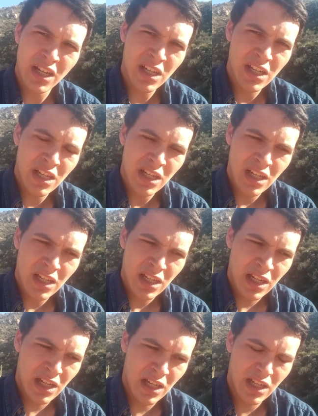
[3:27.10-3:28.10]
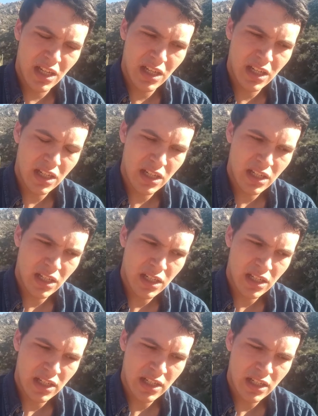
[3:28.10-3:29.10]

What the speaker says: [no speech]